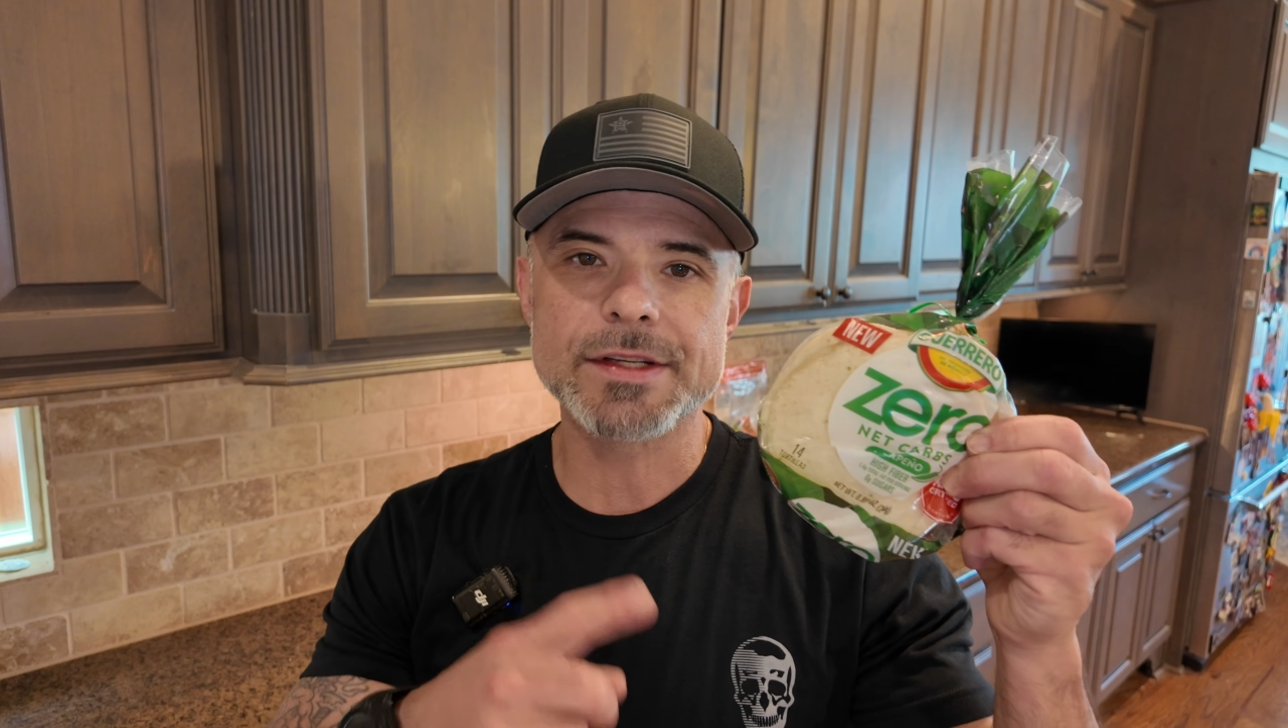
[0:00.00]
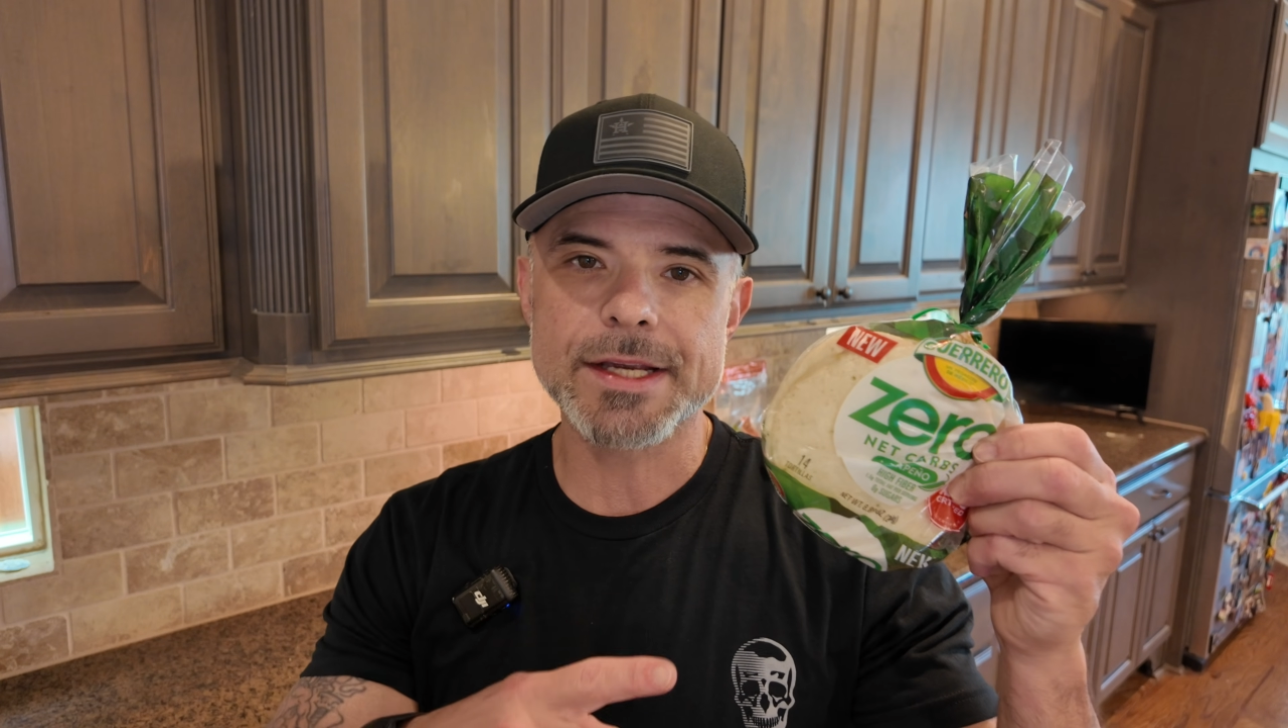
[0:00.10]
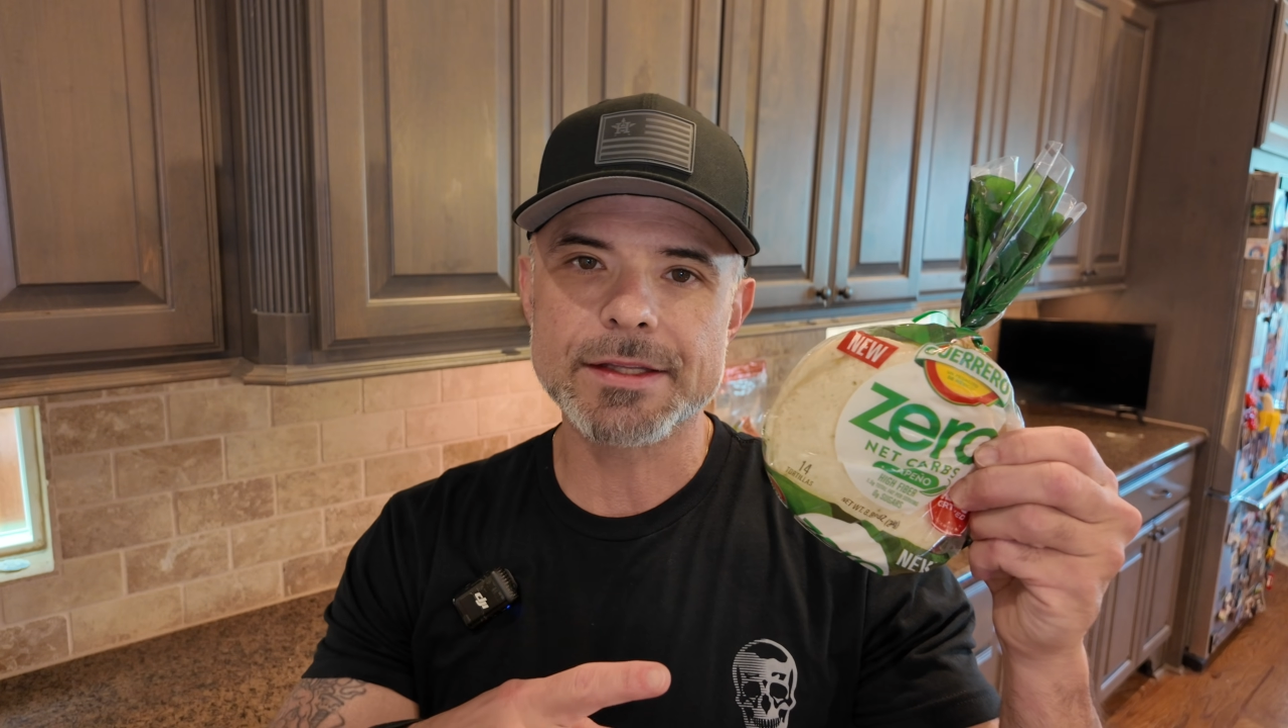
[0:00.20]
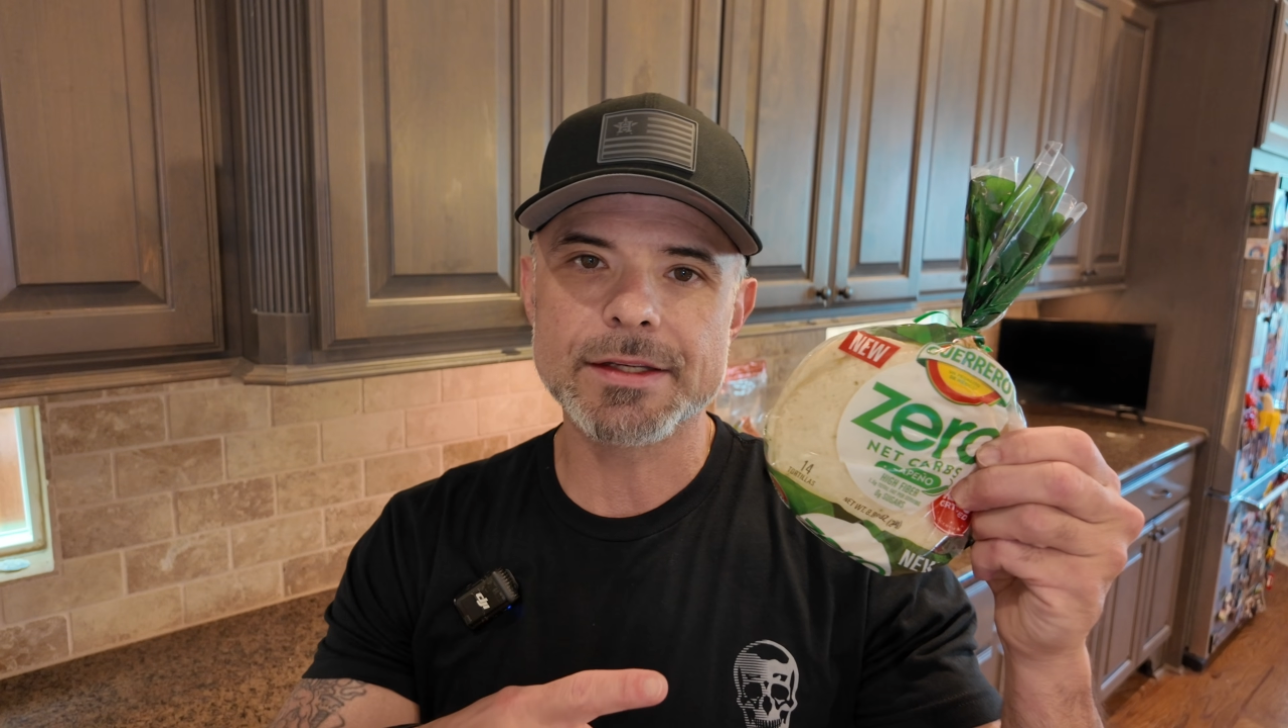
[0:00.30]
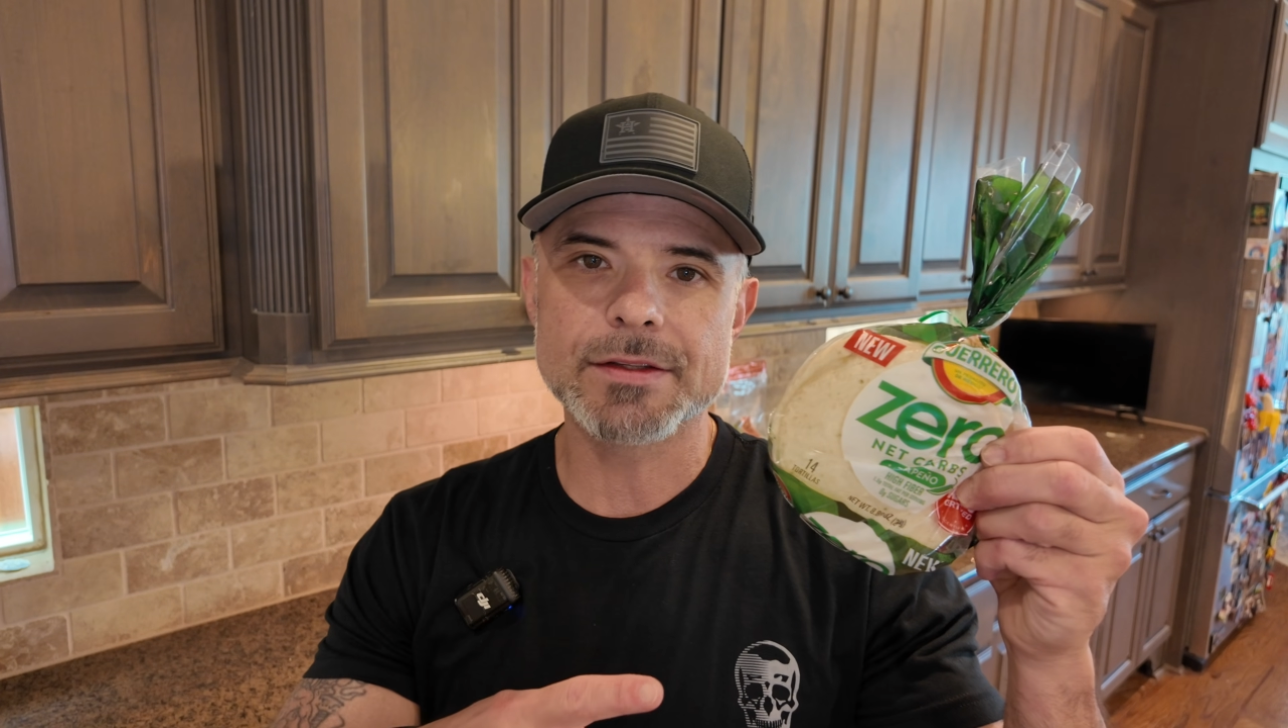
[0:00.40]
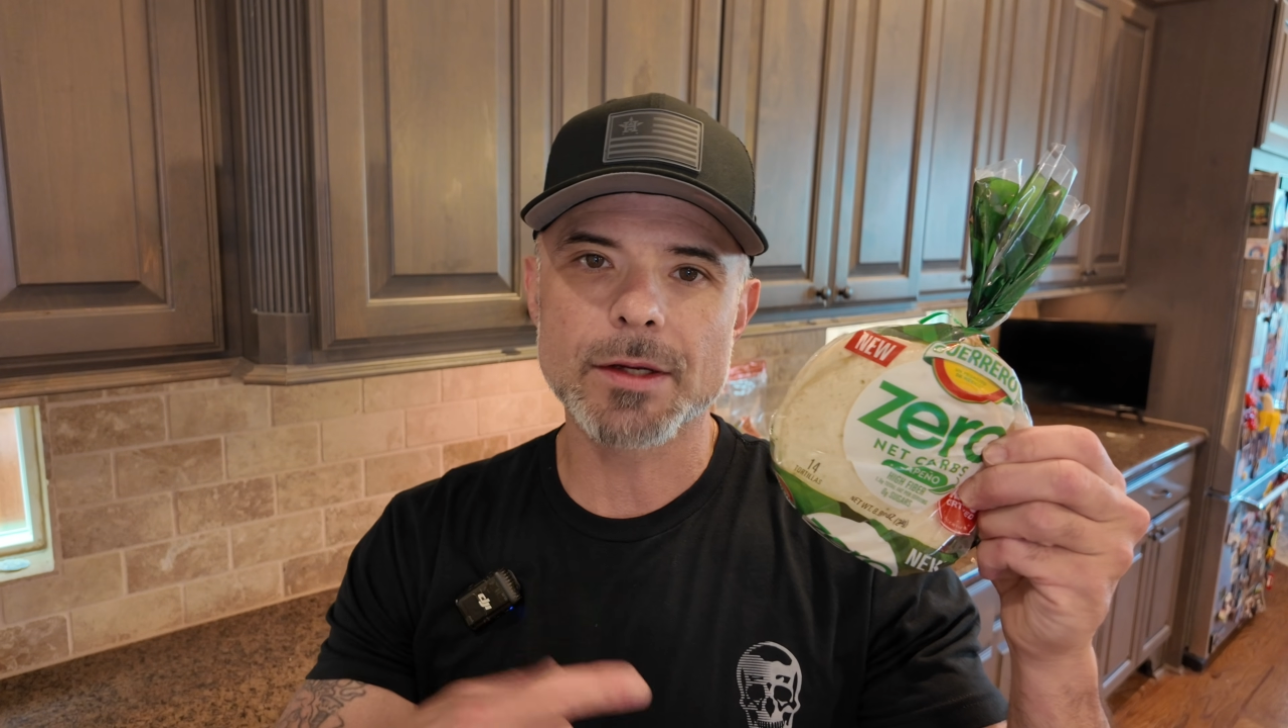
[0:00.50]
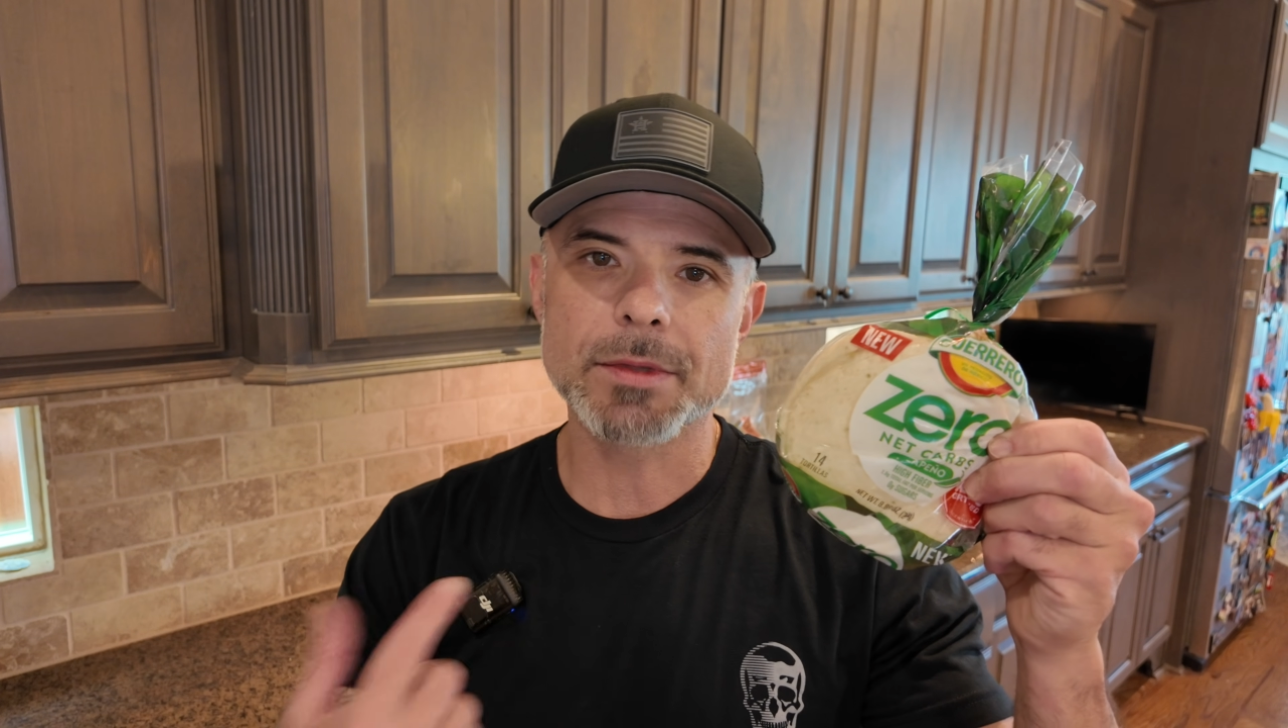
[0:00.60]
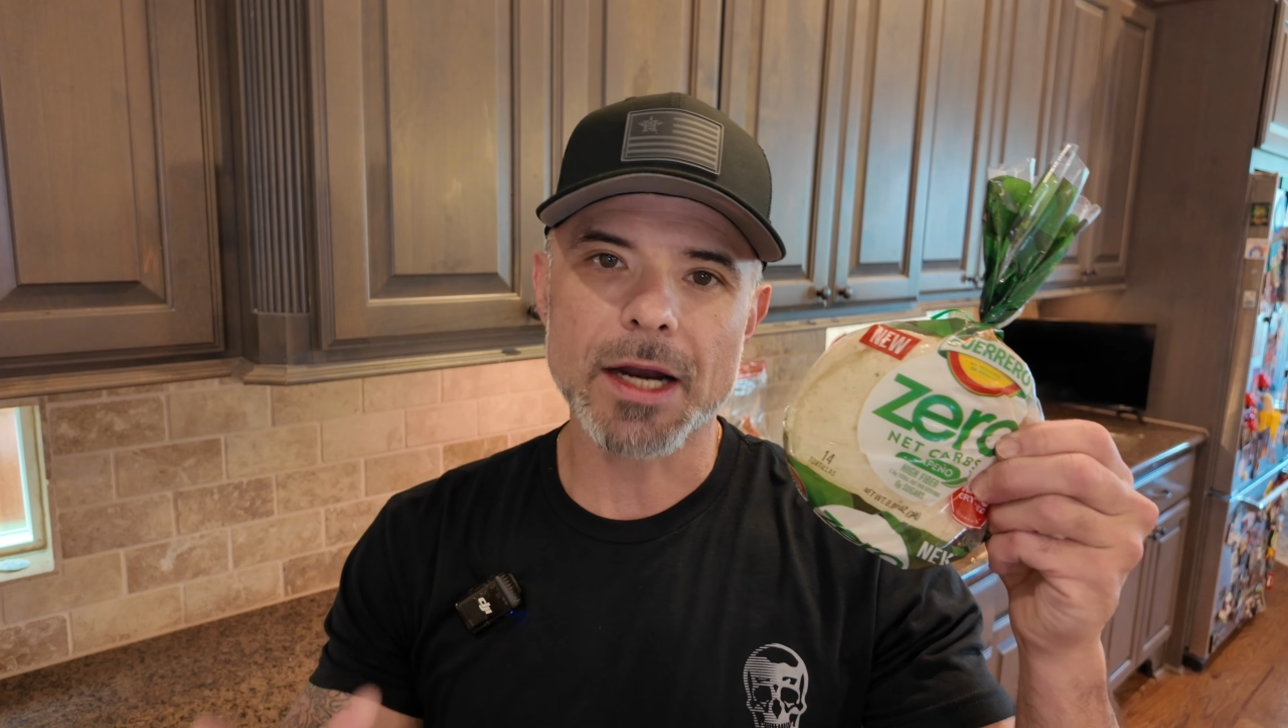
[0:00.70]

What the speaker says: heat these up that